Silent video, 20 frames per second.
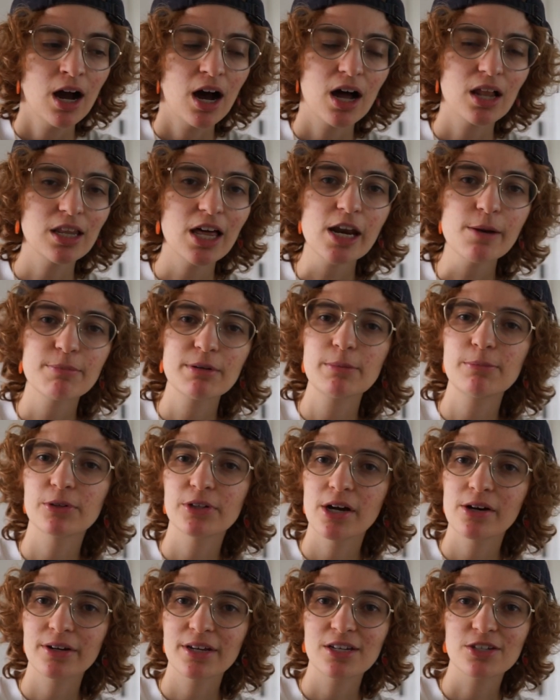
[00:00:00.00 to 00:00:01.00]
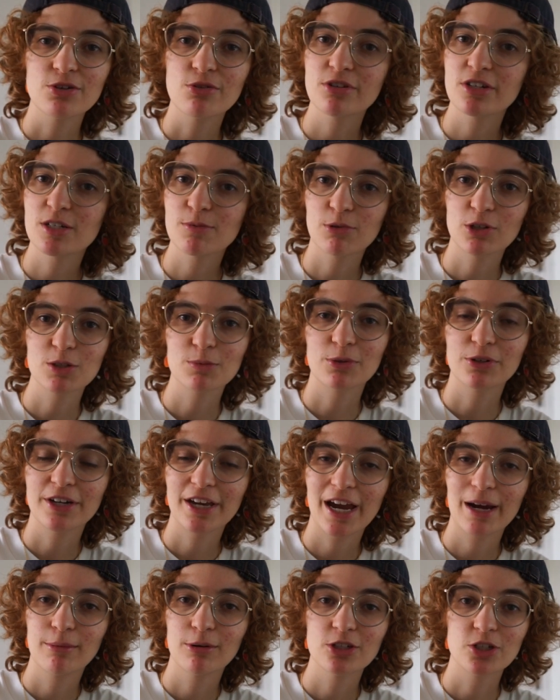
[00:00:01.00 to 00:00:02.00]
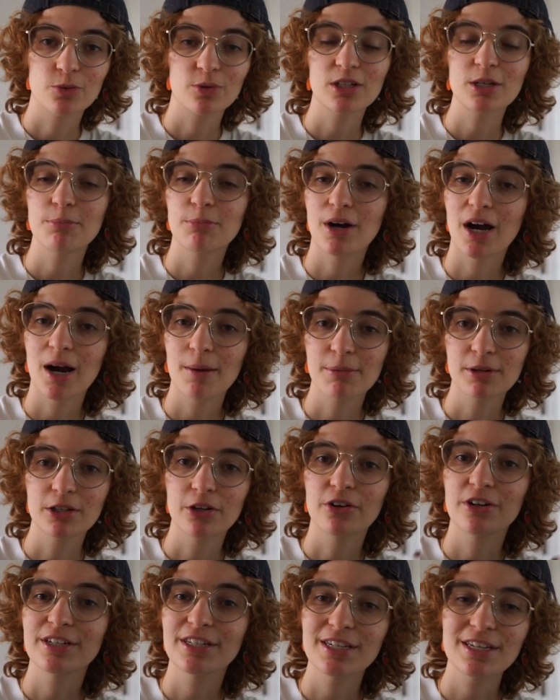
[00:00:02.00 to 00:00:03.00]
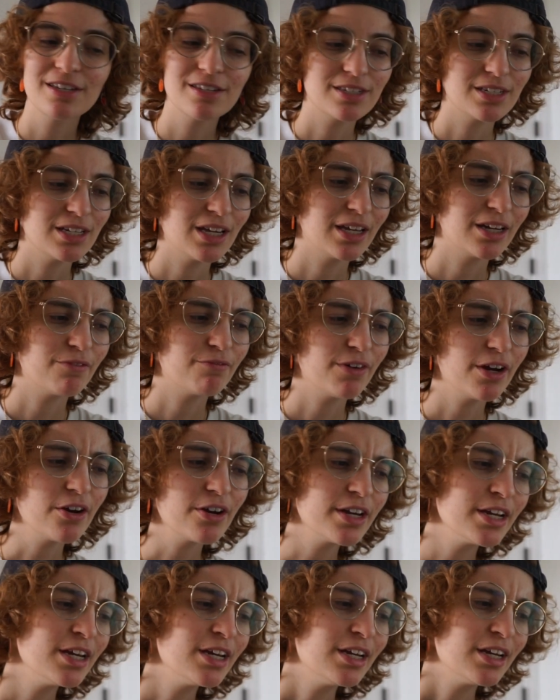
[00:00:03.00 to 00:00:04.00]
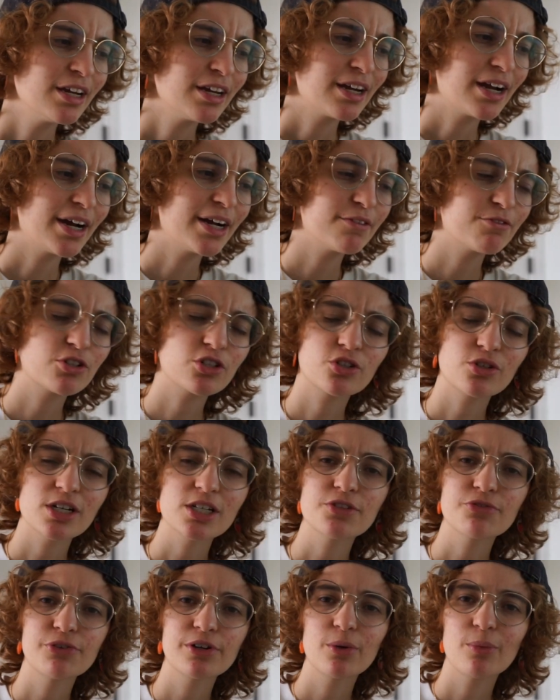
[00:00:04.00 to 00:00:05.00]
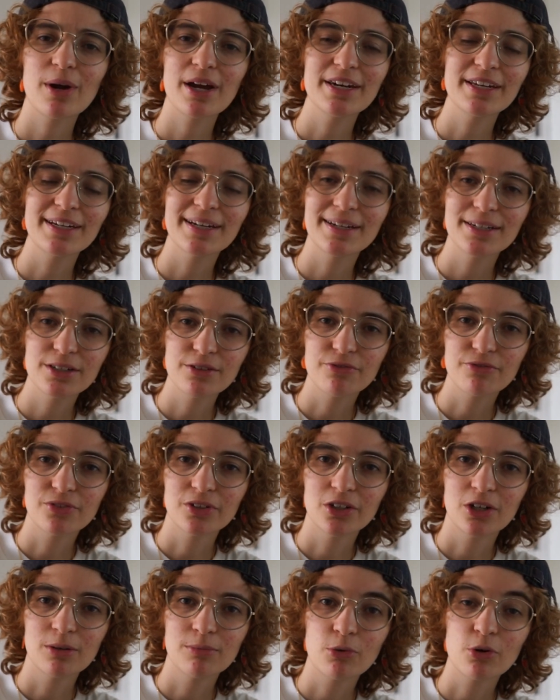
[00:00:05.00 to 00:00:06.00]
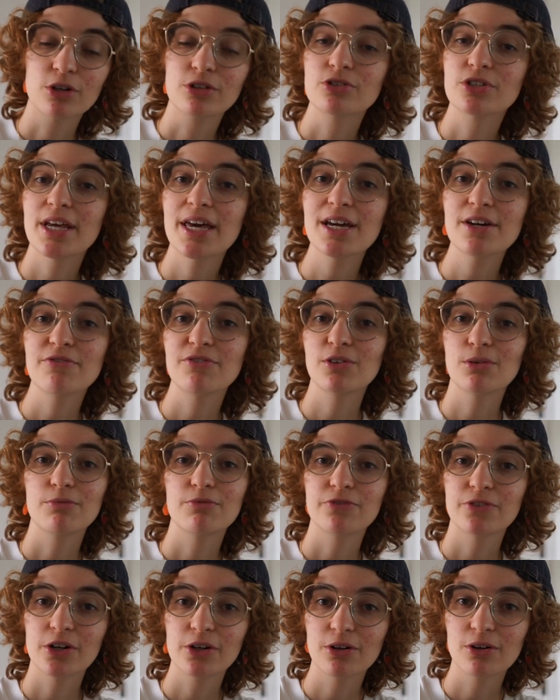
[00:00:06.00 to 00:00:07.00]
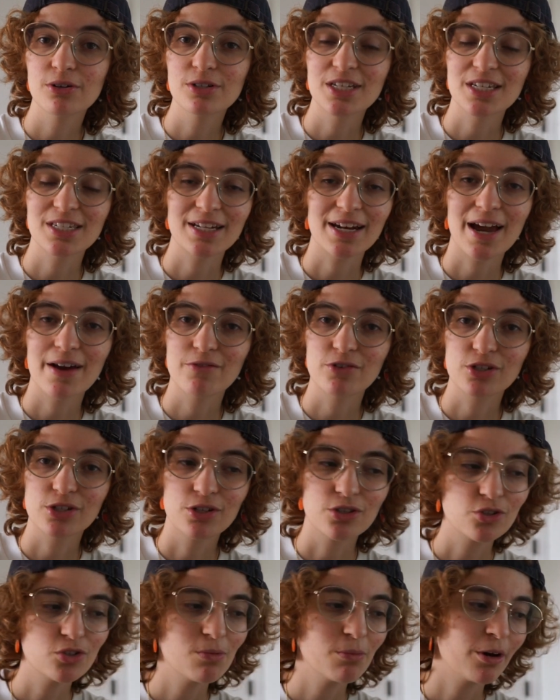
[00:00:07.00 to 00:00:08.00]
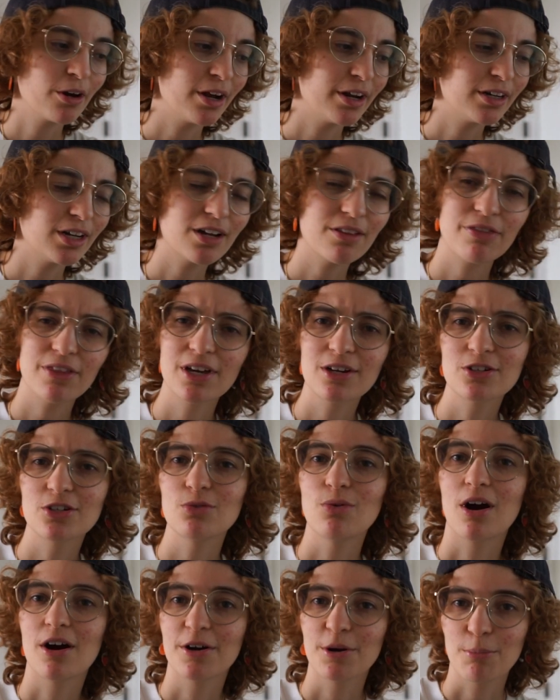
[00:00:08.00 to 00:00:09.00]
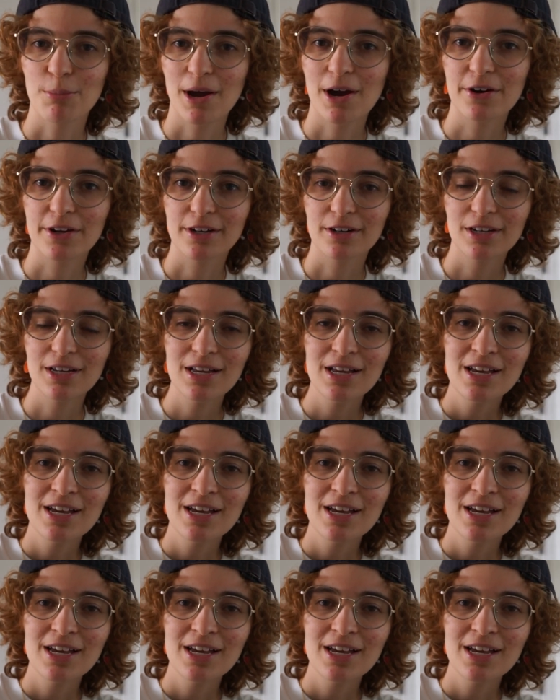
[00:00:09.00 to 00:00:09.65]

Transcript: A lot of people nowadays use disposable cameras, really popular and easy, and a very kind of stress-free way to get into film or take film photos as an average consumer and not think too hard about it.